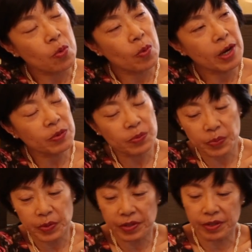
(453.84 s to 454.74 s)
What
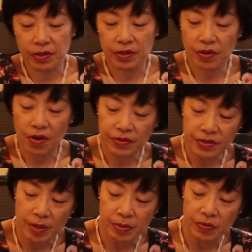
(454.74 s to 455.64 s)
were the
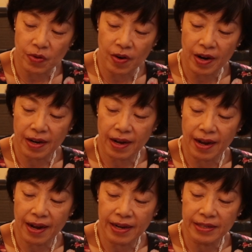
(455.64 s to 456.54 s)
concepts for
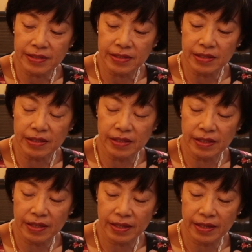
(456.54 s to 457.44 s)

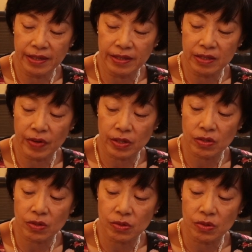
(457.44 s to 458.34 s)
ID and
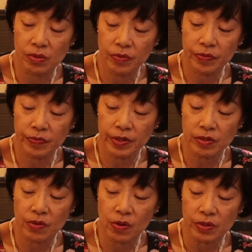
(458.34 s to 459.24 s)
infection control?
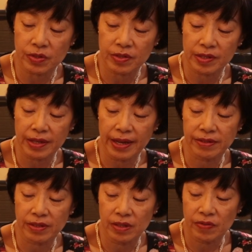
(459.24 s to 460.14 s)
First, of course,
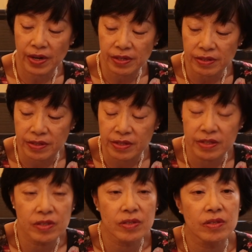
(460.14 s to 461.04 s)
as an infectious
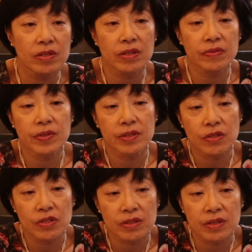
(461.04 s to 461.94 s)
disease
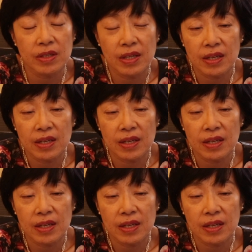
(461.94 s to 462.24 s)
physician,